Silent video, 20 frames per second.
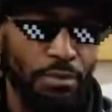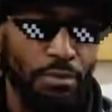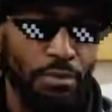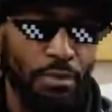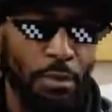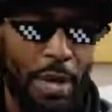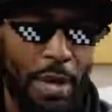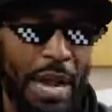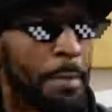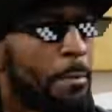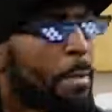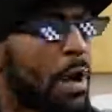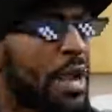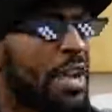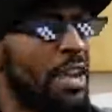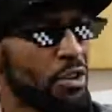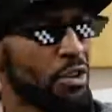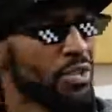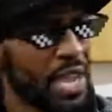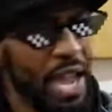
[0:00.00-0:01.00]
and I'm an
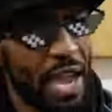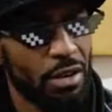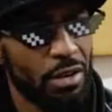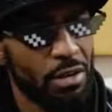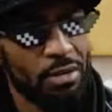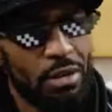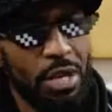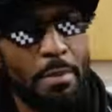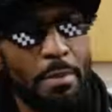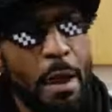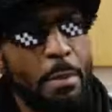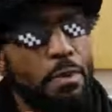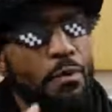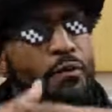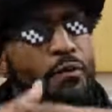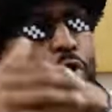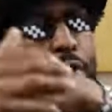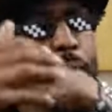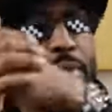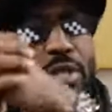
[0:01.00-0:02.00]
entertainer in my
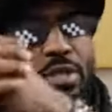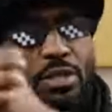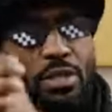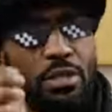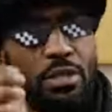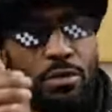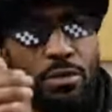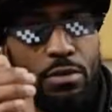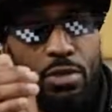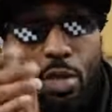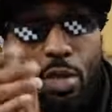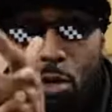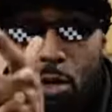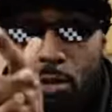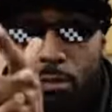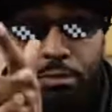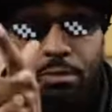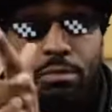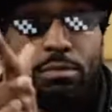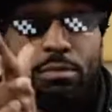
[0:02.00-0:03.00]
performance. So
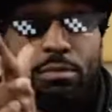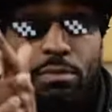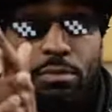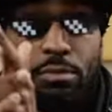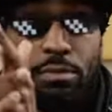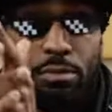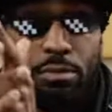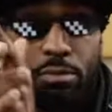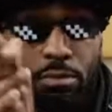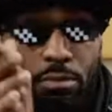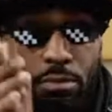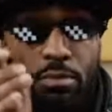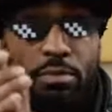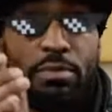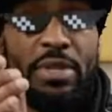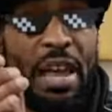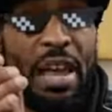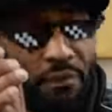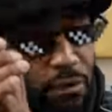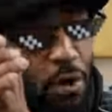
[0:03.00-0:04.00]

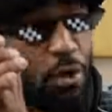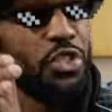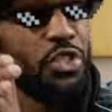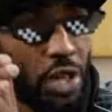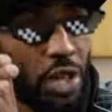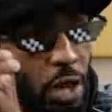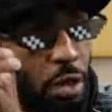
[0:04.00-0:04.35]
that first show.